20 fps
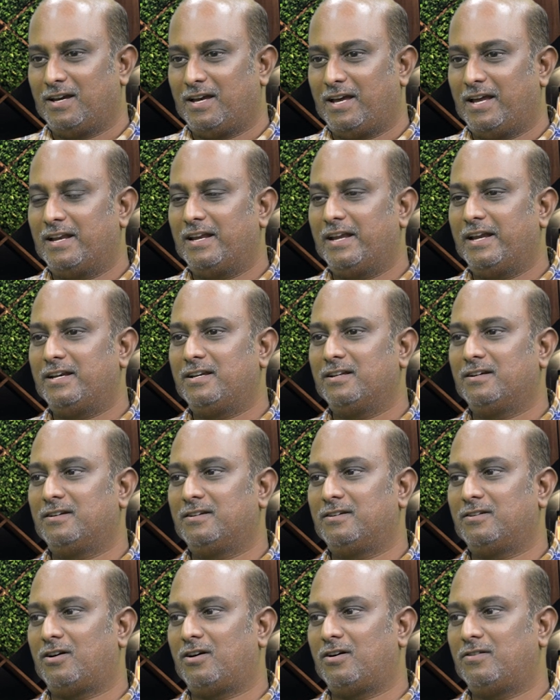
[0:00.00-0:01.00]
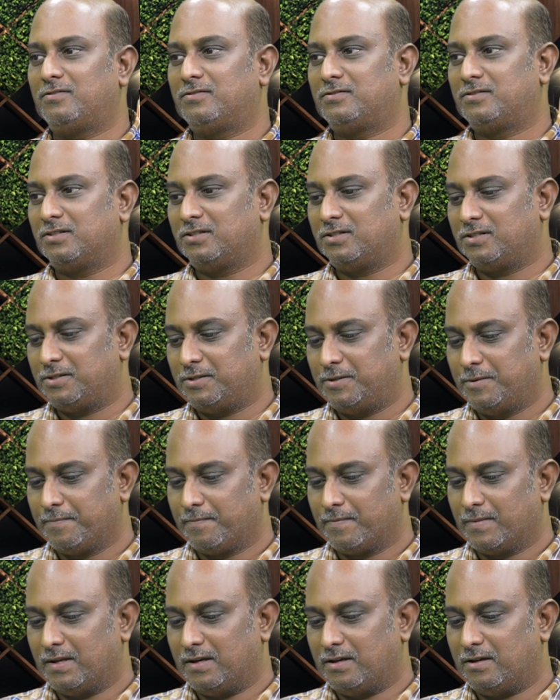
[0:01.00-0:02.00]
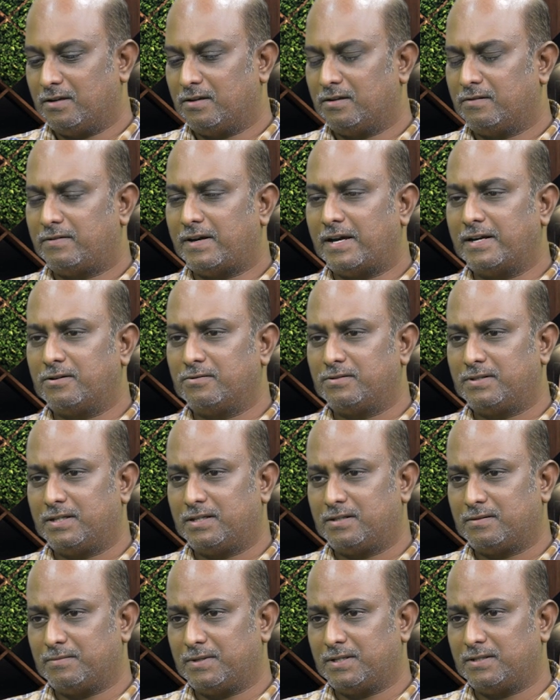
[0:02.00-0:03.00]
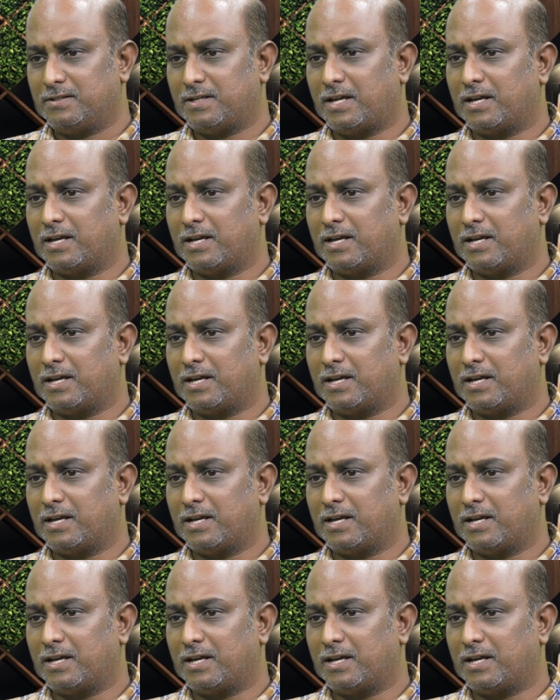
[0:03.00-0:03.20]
And later, after 5 to 6 months,